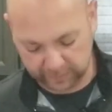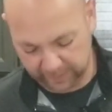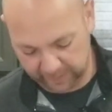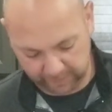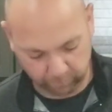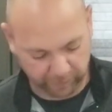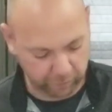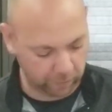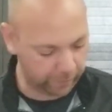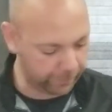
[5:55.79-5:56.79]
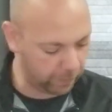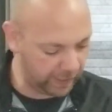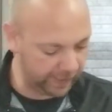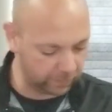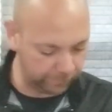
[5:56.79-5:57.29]
And we do our third
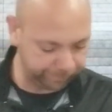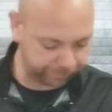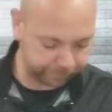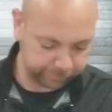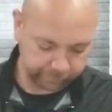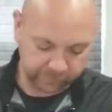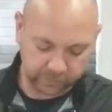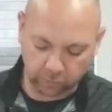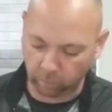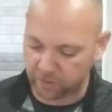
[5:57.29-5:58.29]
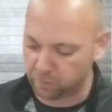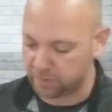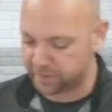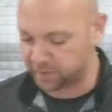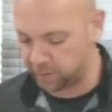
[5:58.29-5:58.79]
angle, which was